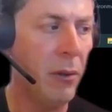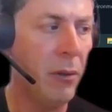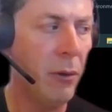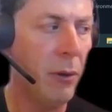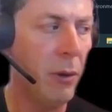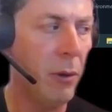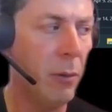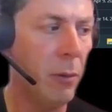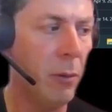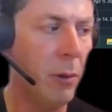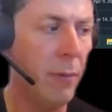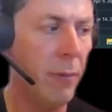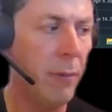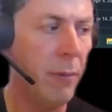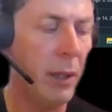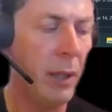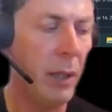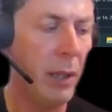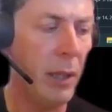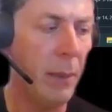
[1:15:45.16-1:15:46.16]
you through all of
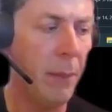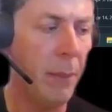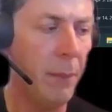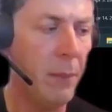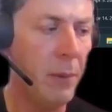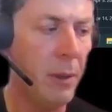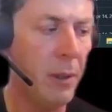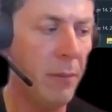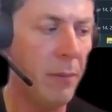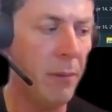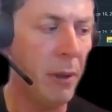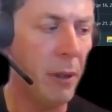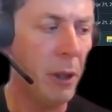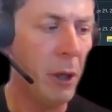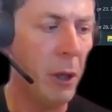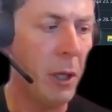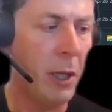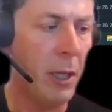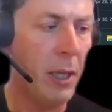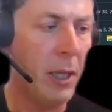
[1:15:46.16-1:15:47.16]
the different
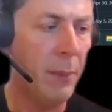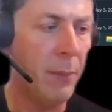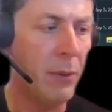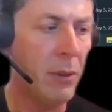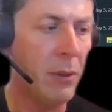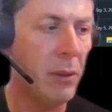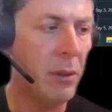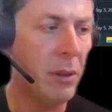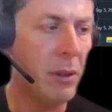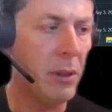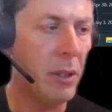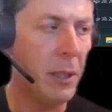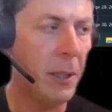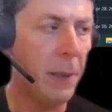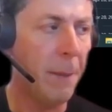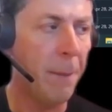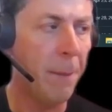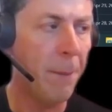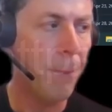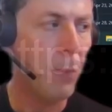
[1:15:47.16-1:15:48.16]
coding labs that's
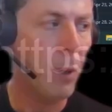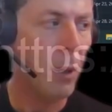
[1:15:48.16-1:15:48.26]
here.